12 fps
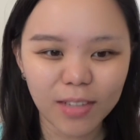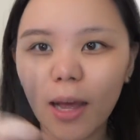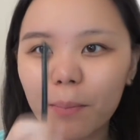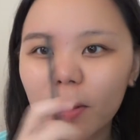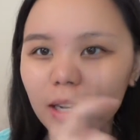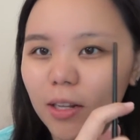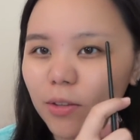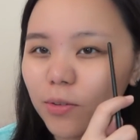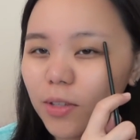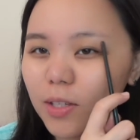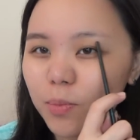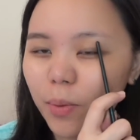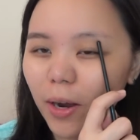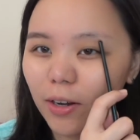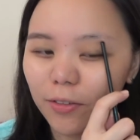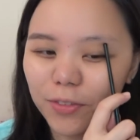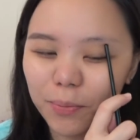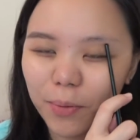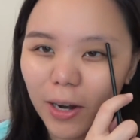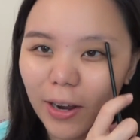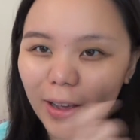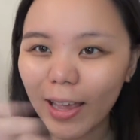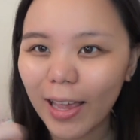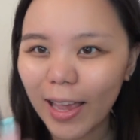I'm gonna do this part of the
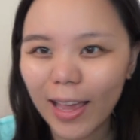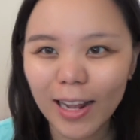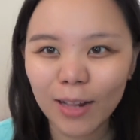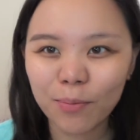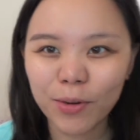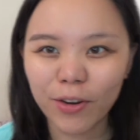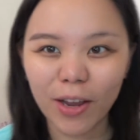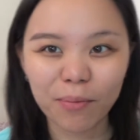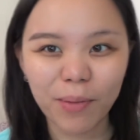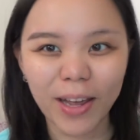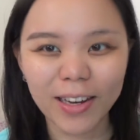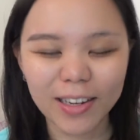brow and I'll be right back.